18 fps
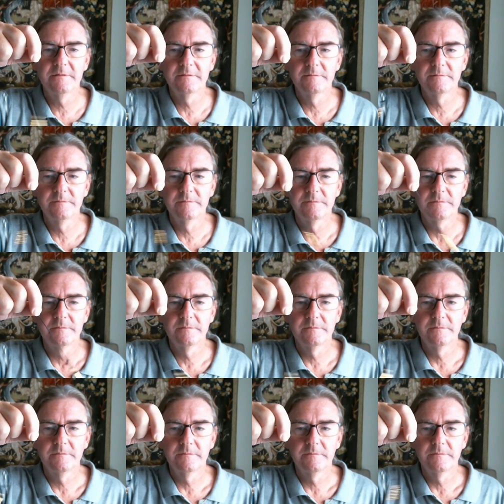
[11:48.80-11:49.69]

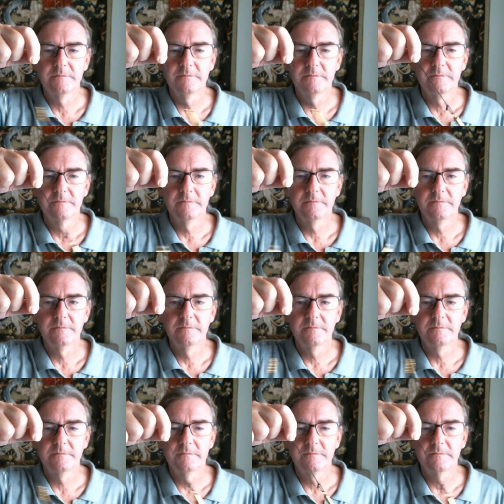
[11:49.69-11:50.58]

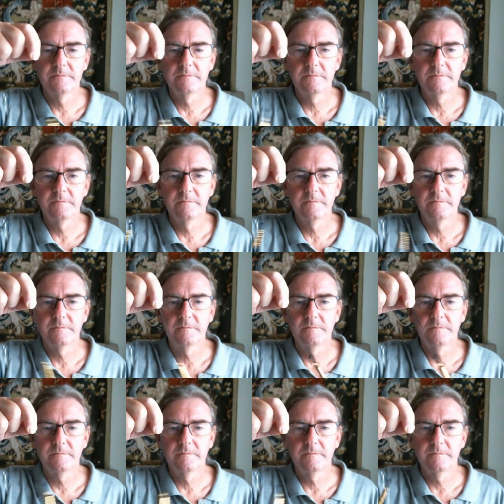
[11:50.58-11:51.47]

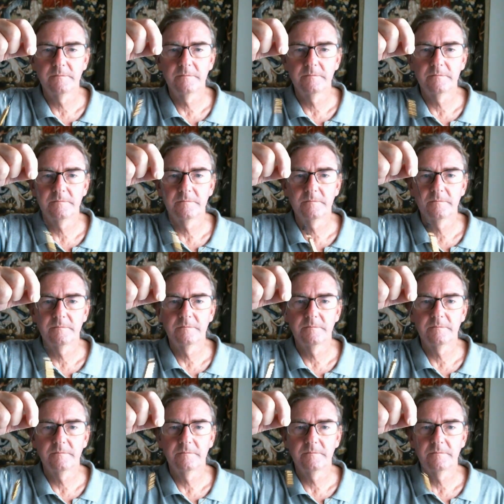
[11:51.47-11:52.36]

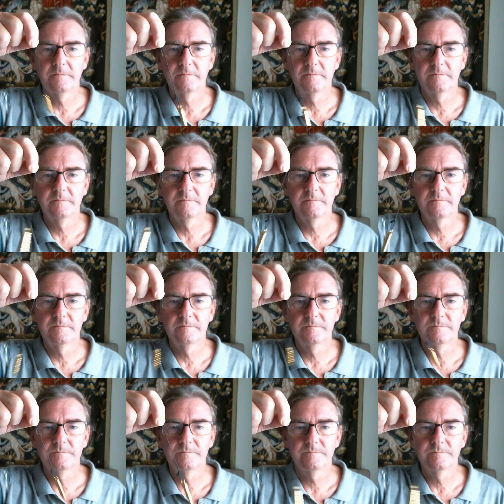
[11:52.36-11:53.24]

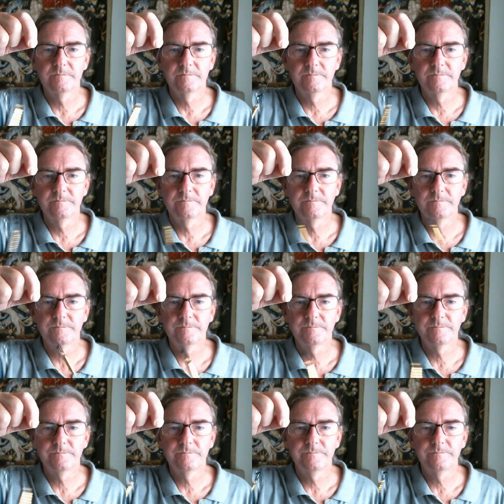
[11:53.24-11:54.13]

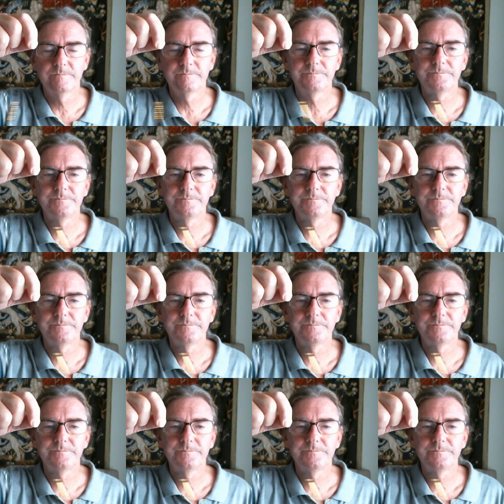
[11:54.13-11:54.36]
(silence)